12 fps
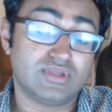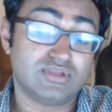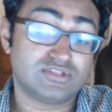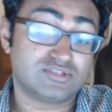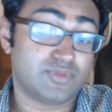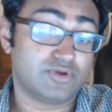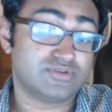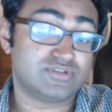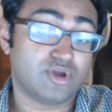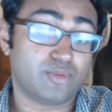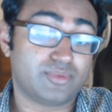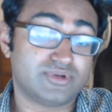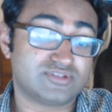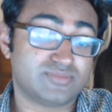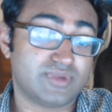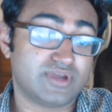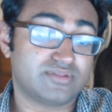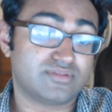Suppose he opened his
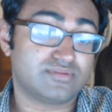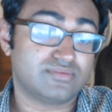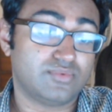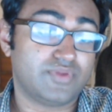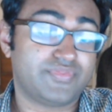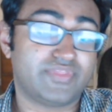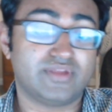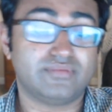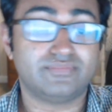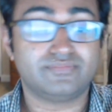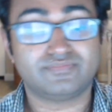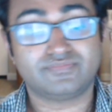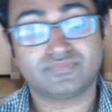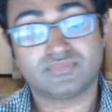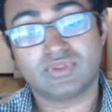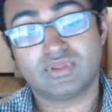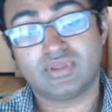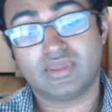mouth. What then?
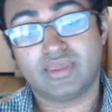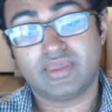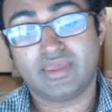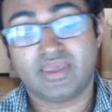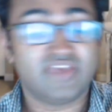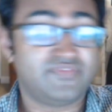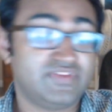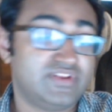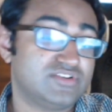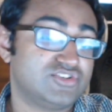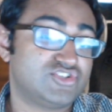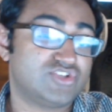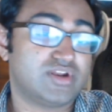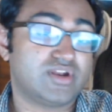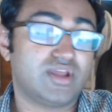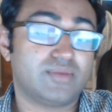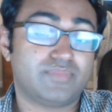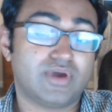If he didn't shut it
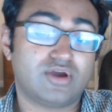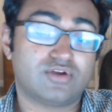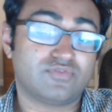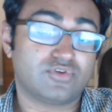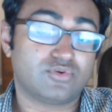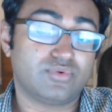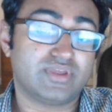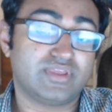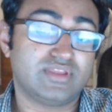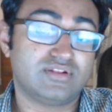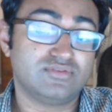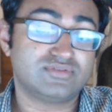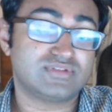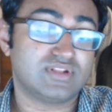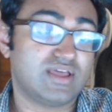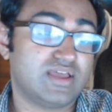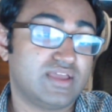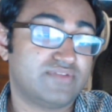up powerful quick, he'd lose a
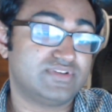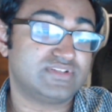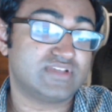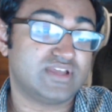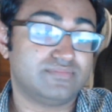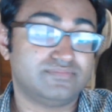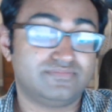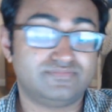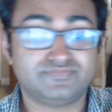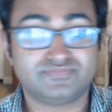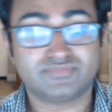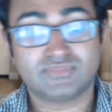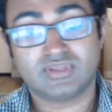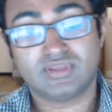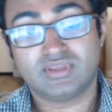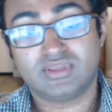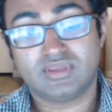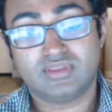lie every time.
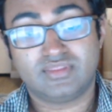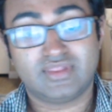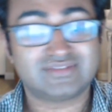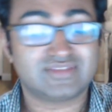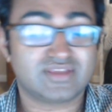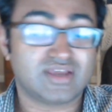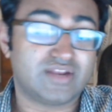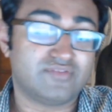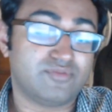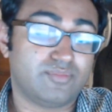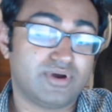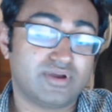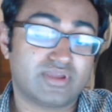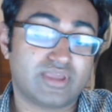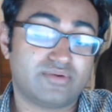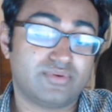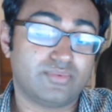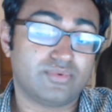That's the kind of a bug
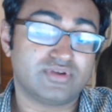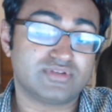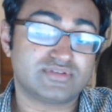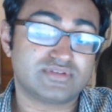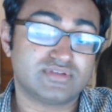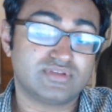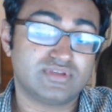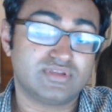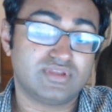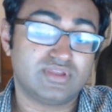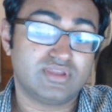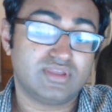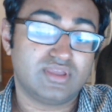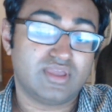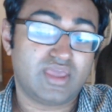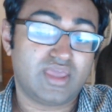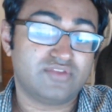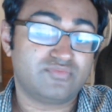Henry was.
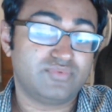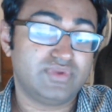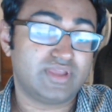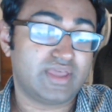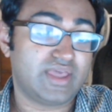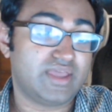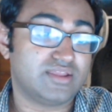And if we'd a had